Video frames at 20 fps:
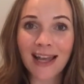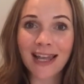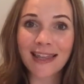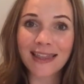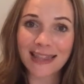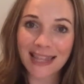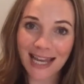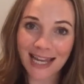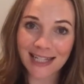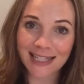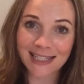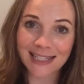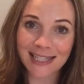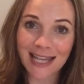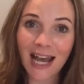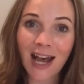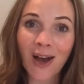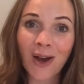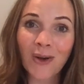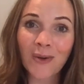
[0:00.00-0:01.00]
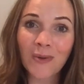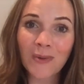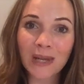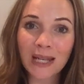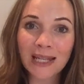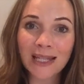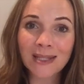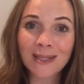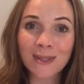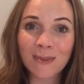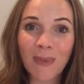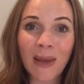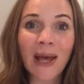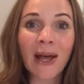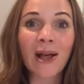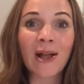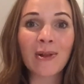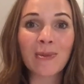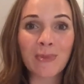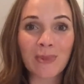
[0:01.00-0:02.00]
that's how we
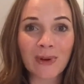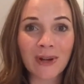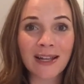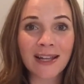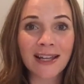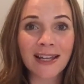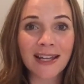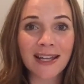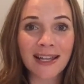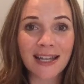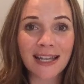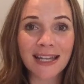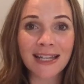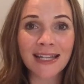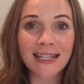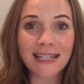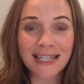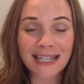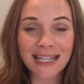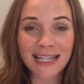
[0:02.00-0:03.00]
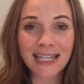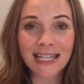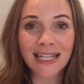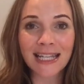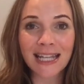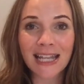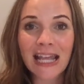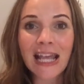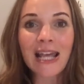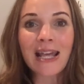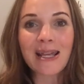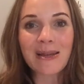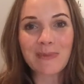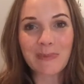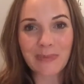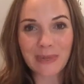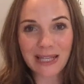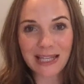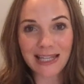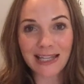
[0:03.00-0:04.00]
spell Brittany.
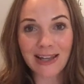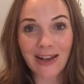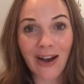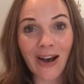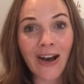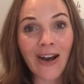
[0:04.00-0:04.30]
B-R-I-T-T-A-N-Y,